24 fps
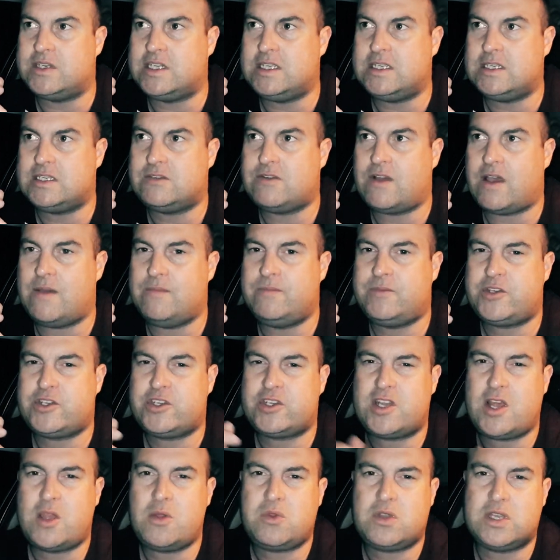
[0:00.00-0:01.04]
He's
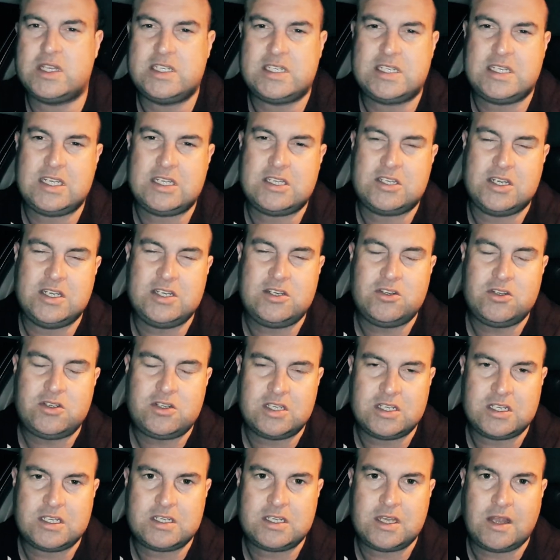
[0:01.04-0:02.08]
so consistent. He does
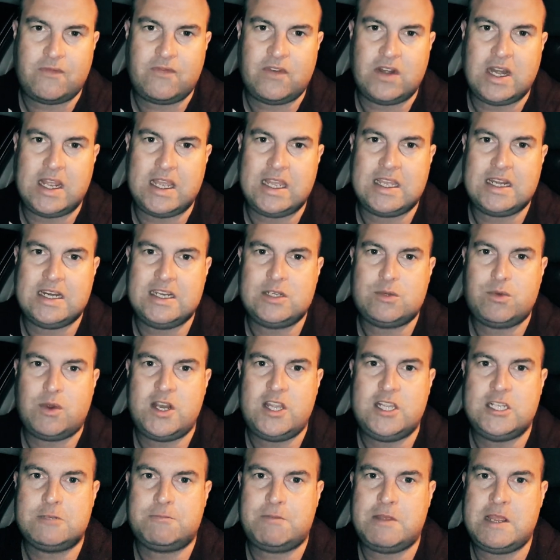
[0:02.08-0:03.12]
the Southern League, and he's one
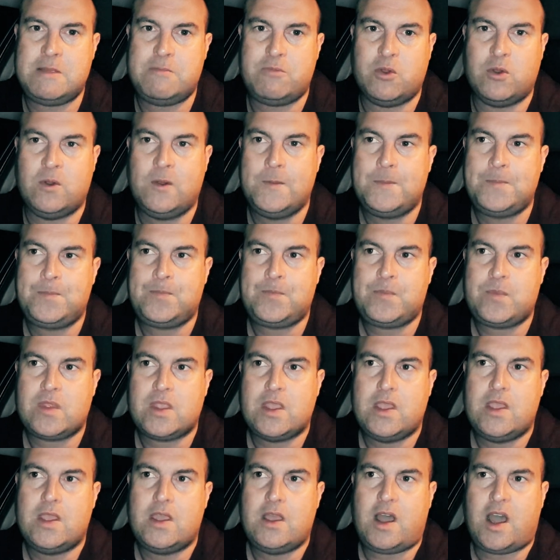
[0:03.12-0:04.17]
of these people.
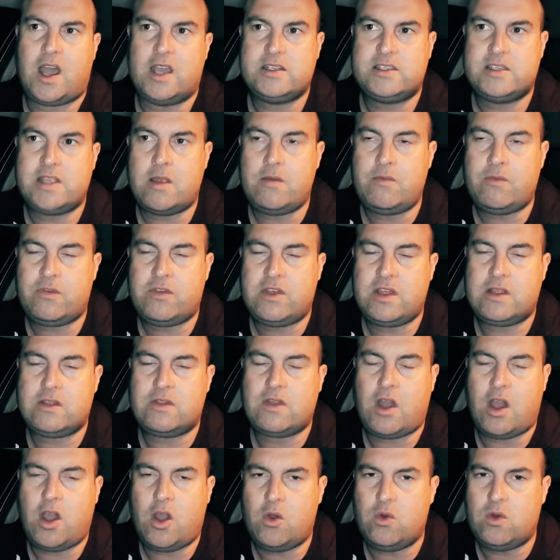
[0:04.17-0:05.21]
I don't think
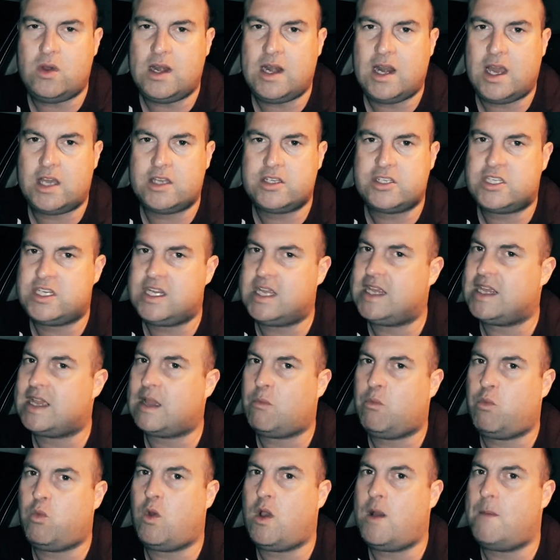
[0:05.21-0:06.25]
the whole of last year he
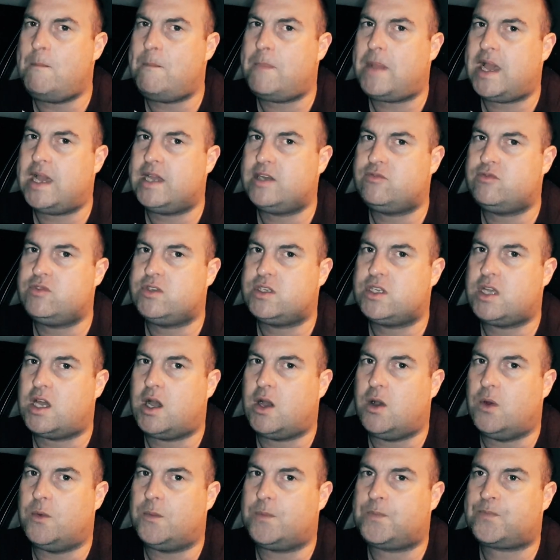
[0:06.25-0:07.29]
had one bad
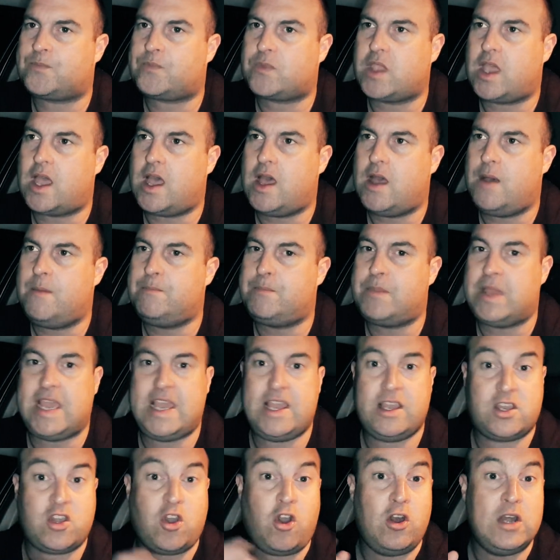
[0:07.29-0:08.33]
result.
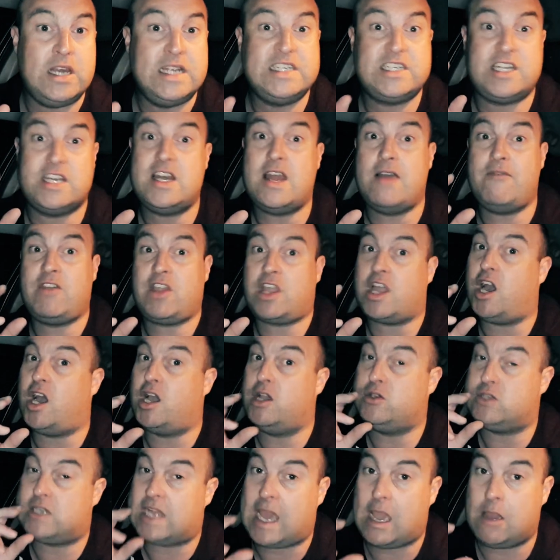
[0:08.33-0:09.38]
But Colin's another guy
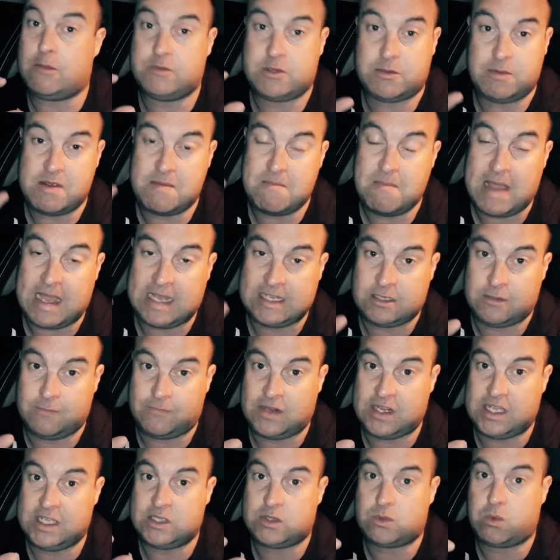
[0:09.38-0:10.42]
who's helped me
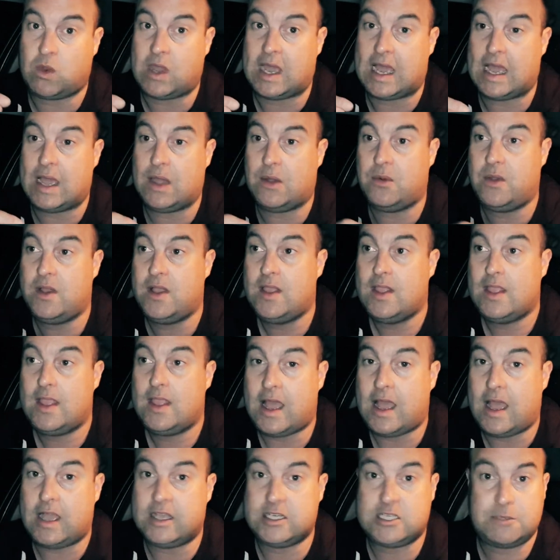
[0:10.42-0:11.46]
massively as well.
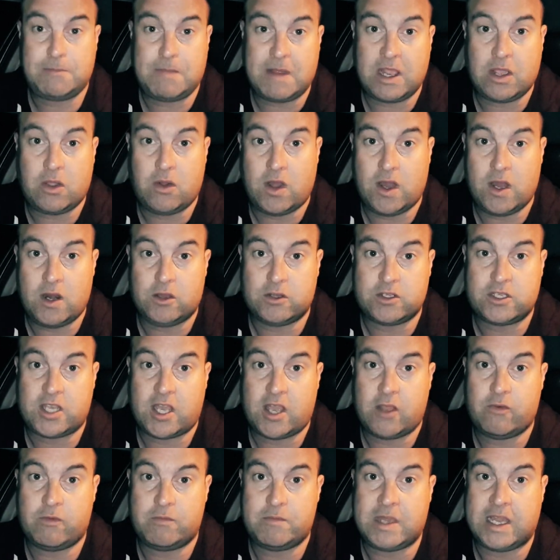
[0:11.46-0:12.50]
Spent quite a lot of
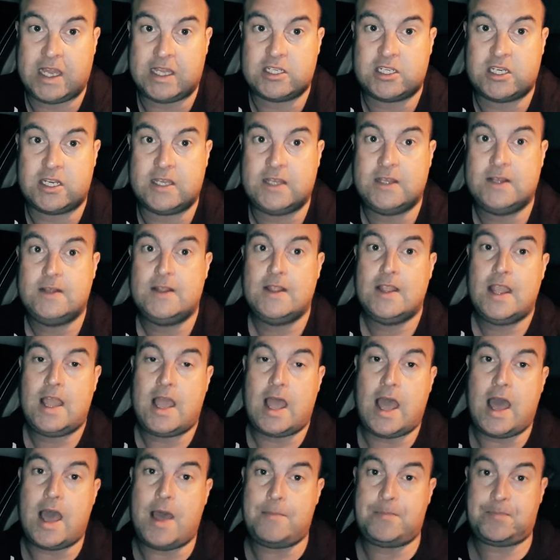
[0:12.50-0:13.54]
time with me, actually.
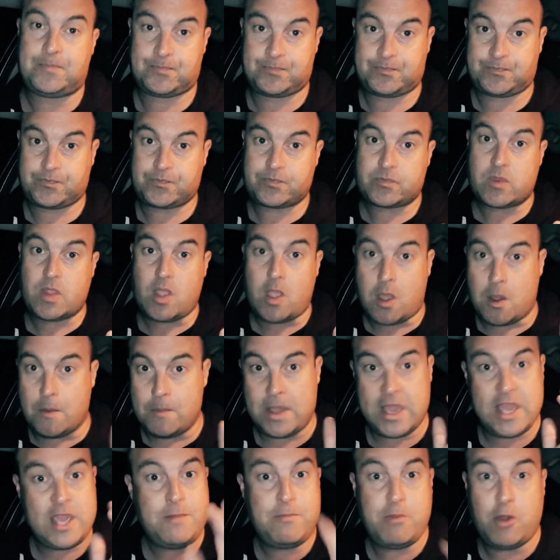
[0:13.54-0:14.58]

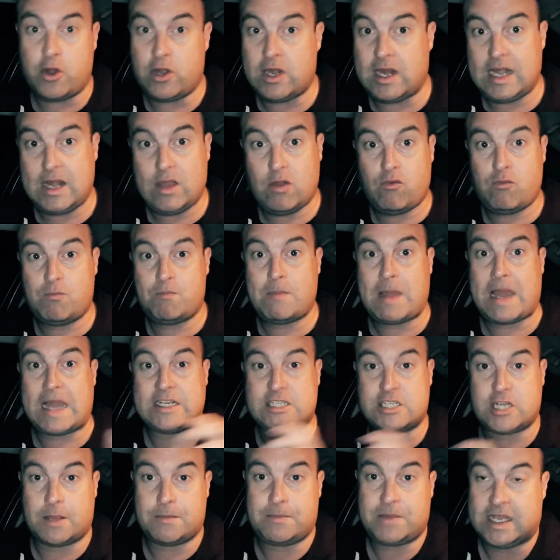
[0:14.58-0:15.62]
But he put on a little
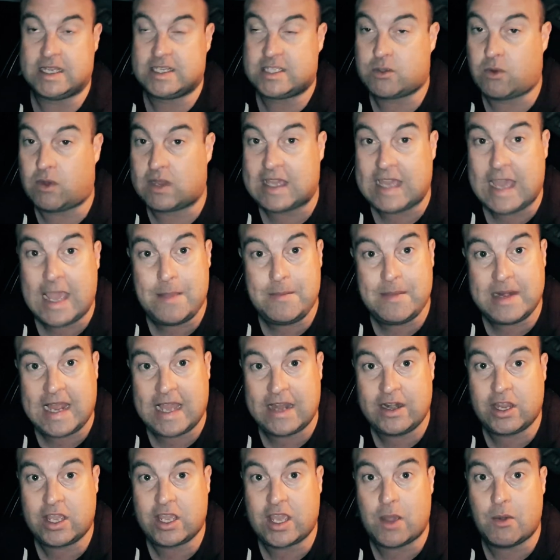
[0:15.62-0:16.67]
match up here. So I came and
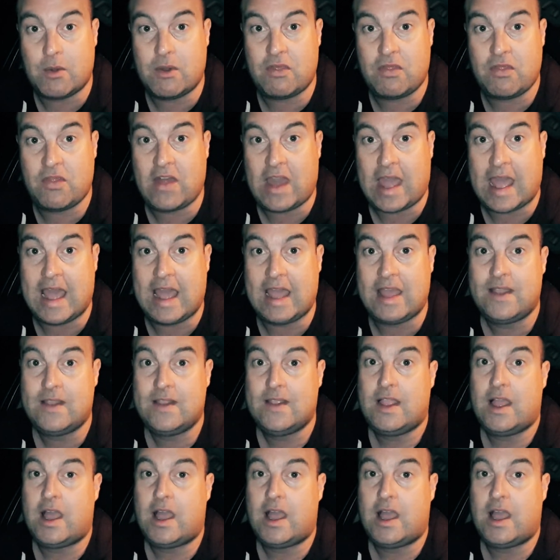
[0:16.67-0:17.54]
had a go at that.